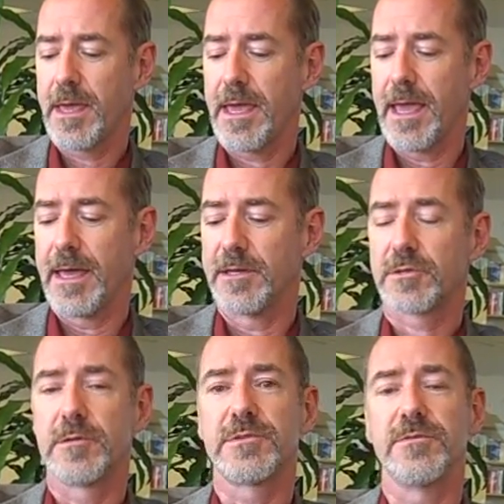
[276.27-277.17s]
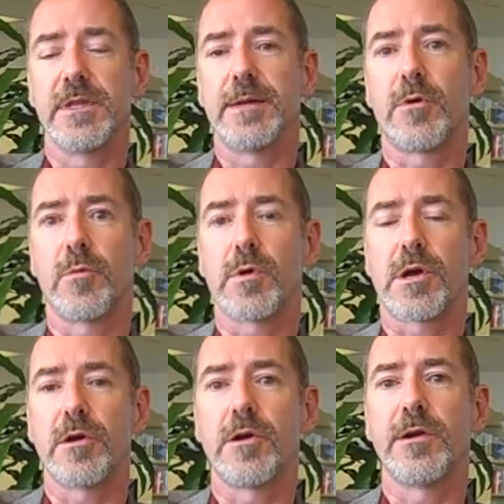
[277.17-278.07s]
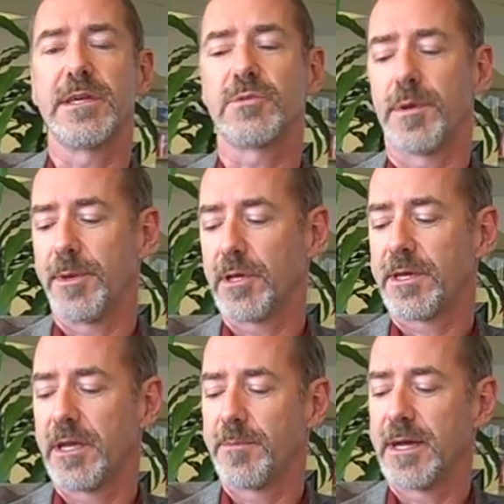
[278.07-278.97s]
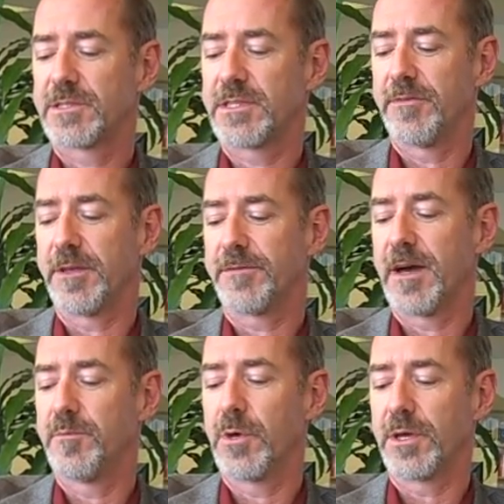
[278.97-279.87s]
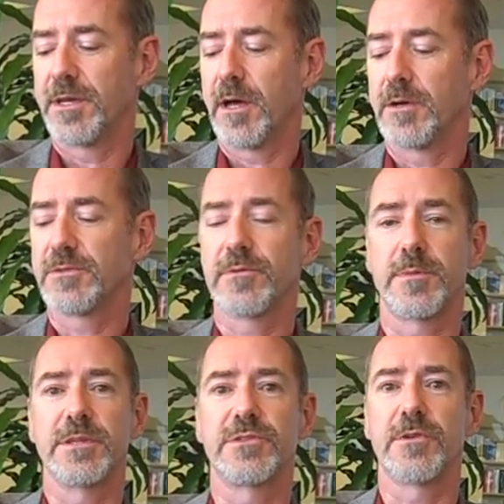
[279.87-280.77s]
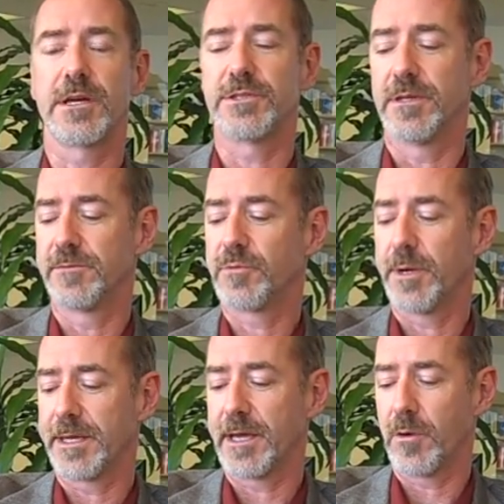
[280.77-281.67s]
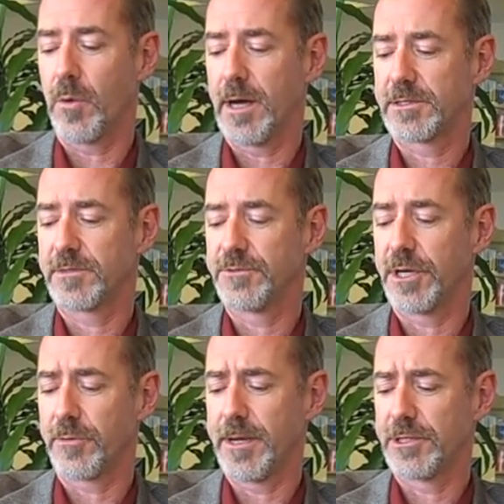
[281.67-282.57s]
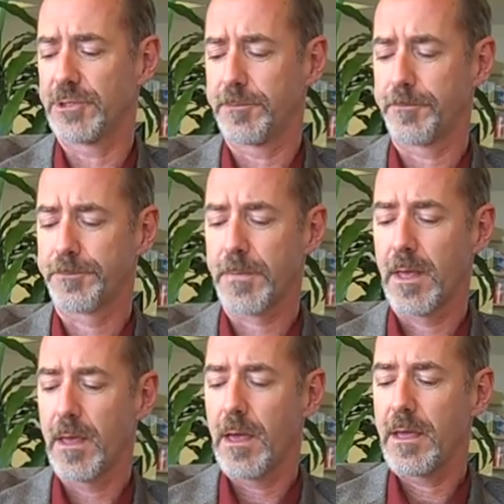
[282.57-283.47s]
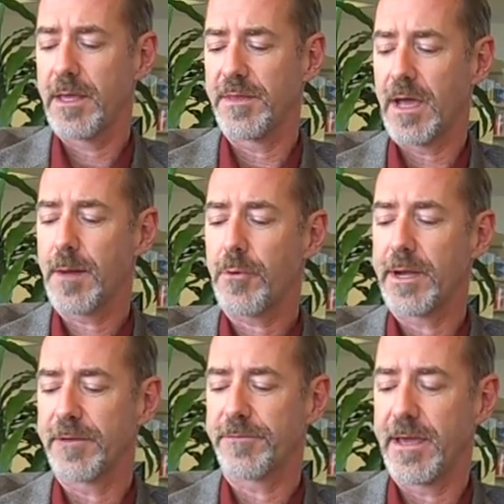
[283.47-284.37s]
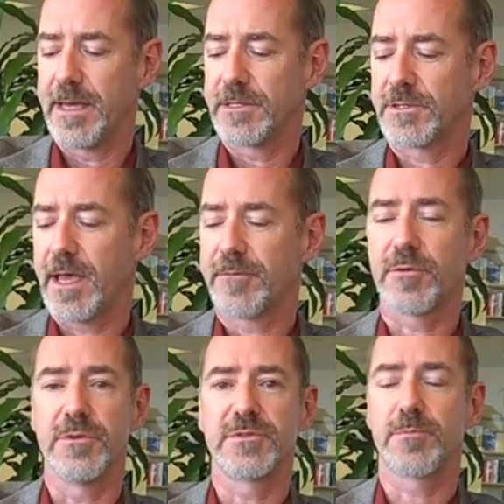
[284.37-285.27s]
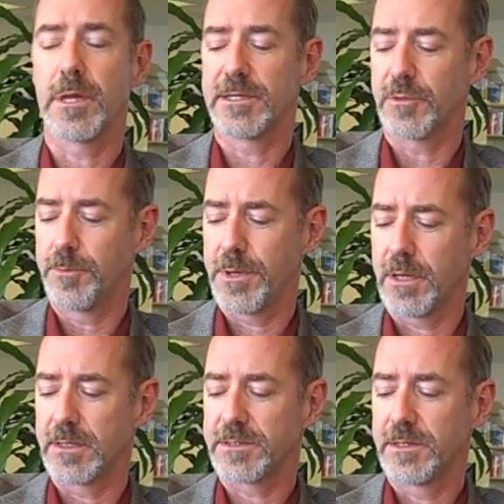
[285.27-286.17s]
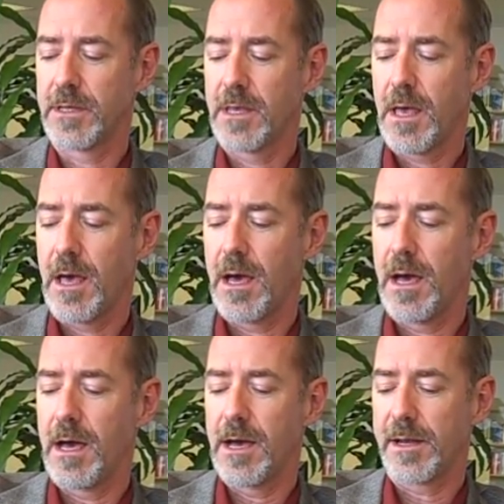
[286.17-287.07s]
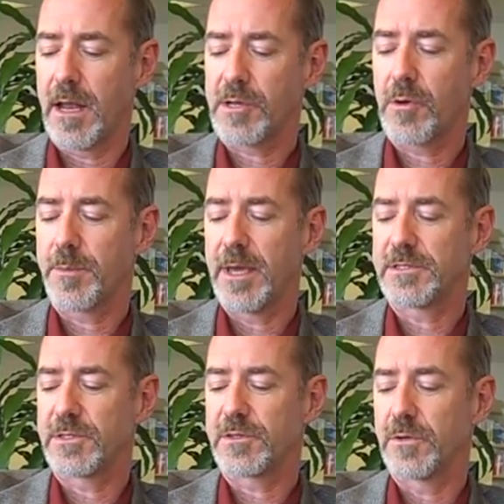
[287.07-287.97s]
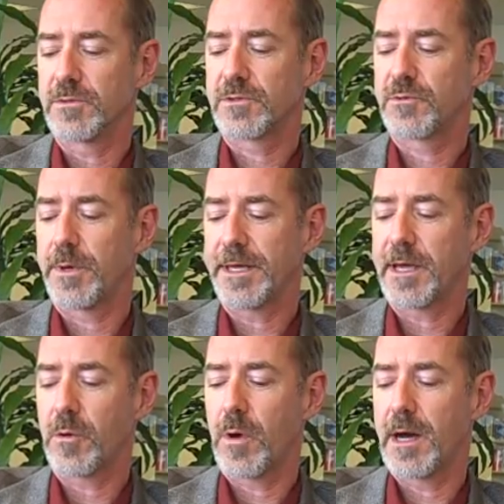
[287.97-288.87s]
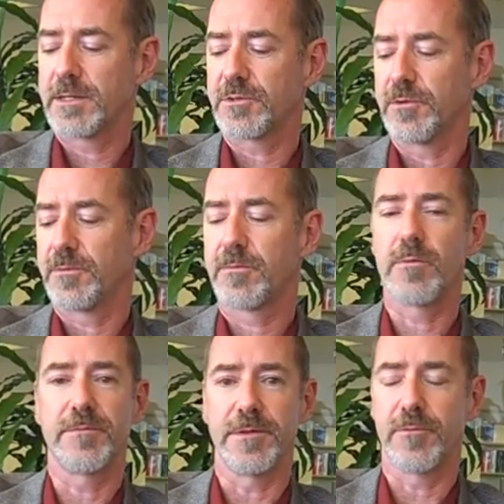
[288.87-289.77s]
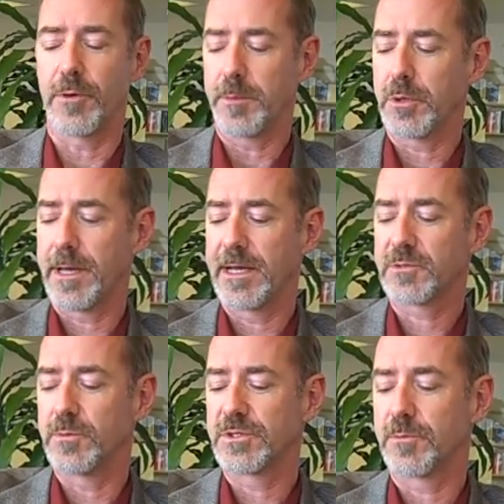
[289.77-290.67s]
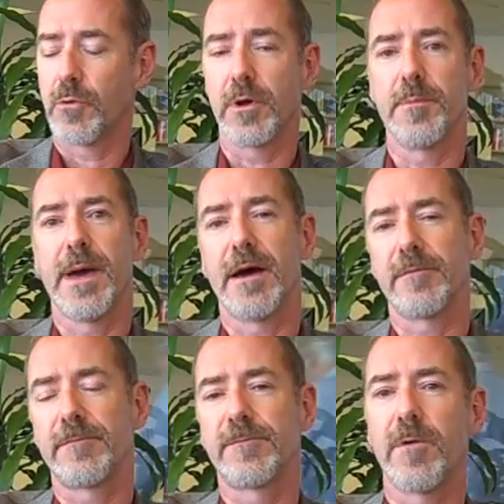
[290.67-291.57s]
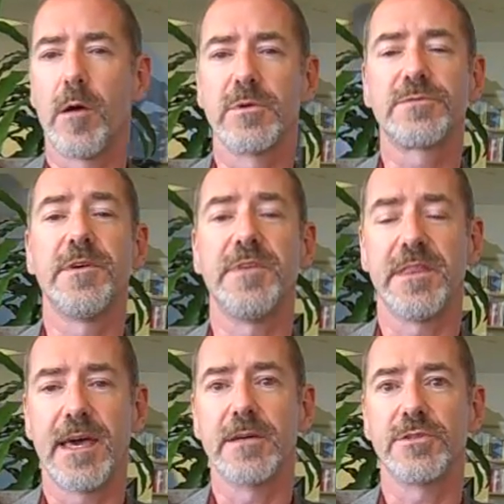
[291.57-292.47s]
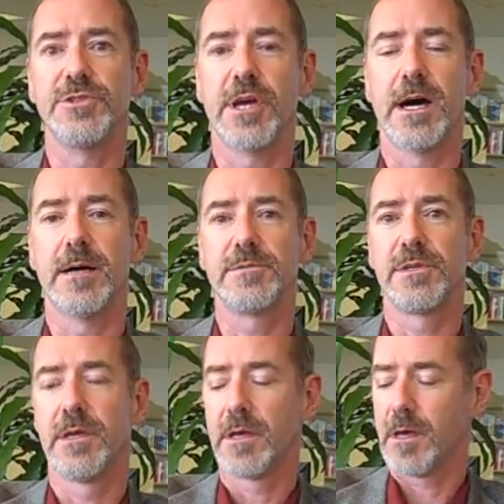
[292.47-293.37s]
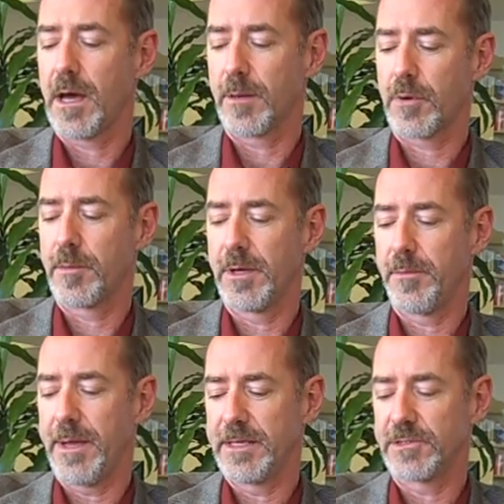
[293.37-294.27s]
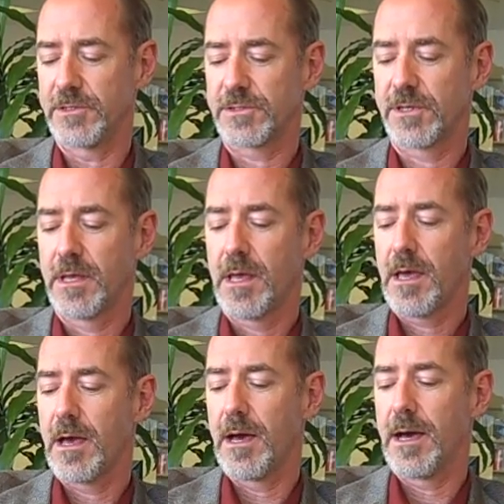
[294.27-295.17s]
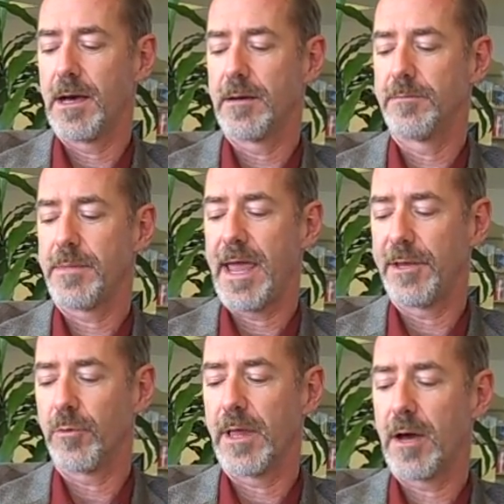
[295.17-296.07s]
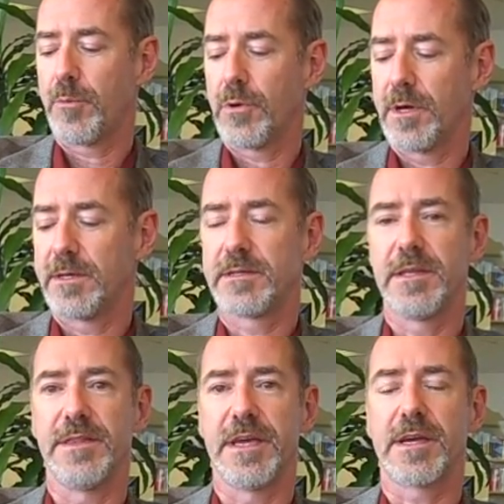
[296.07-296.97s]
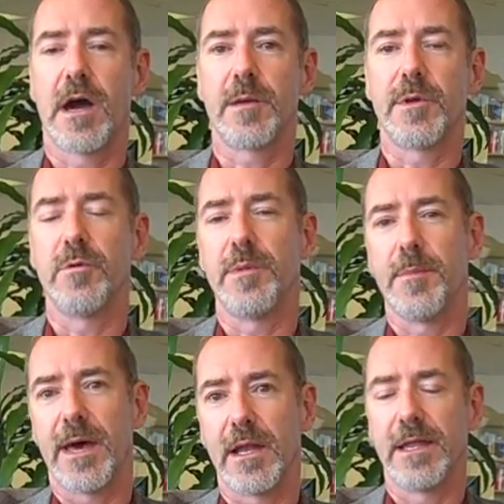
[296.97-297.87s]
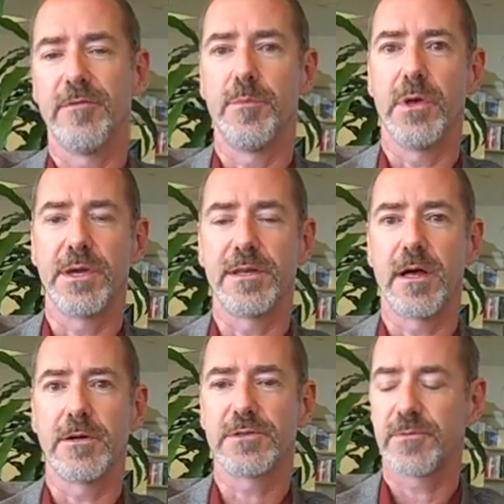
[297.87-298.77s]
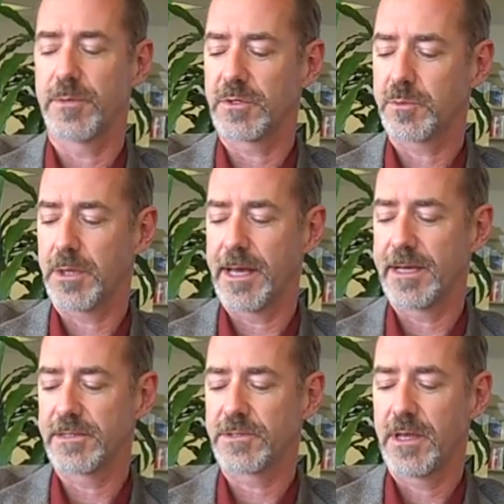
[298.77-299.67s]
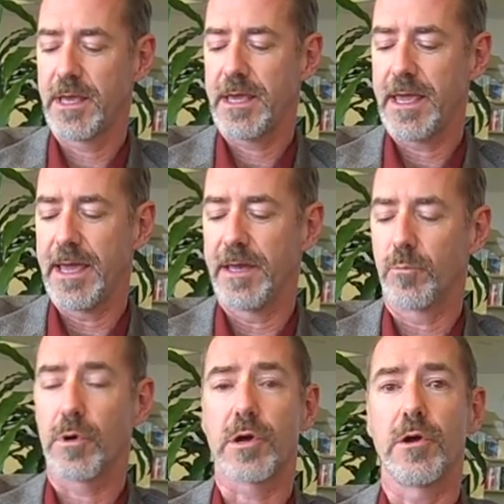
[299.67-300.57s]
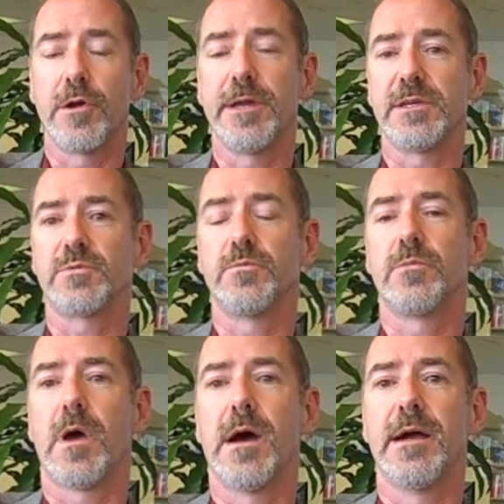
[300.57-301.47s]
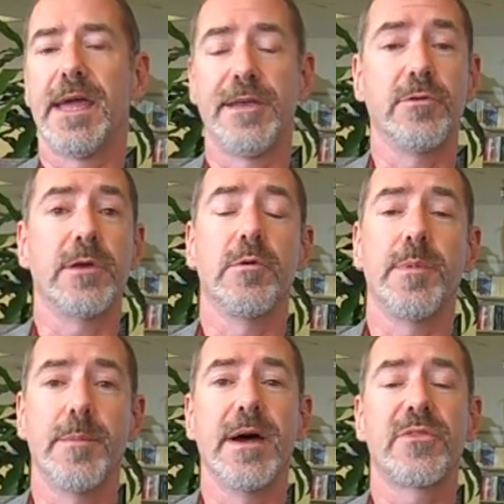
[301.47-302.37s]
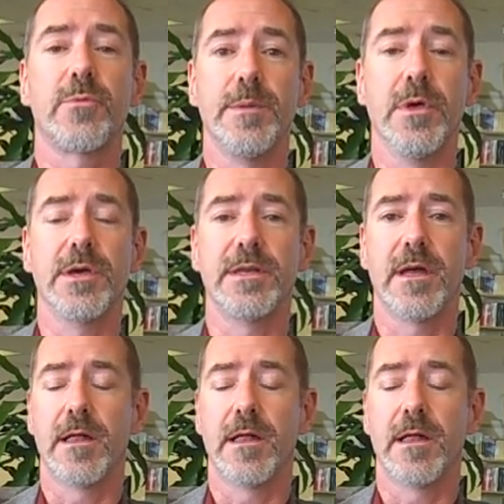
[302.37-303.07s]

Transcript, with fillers: and in terms of labor or worker earnings, we'd be looking at about $75 billion from construction of 20 gigawatts of generation. In the operating phase, after those plants are built, uh, on an ongoing basis, those 20 gigawatts or roughly 40 plants would support about almost 50,000 jobs on a permanent basis. Uh, annual output in the economy would be about $11 billion from those plants, and worker earnings uh, annually would be about $3 billion.